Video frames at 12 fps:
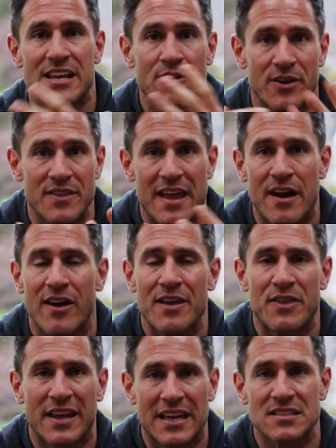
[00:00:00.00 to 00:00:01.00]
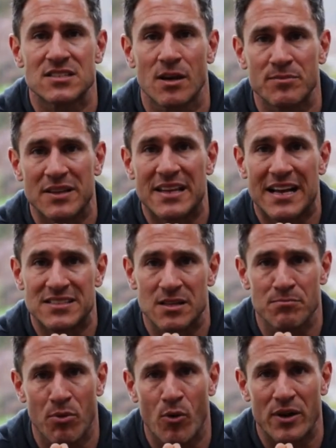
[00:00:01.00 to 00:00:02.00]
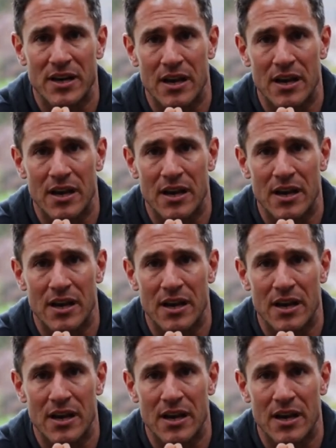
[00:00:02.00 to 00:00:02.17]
here and there, I think is something that's important.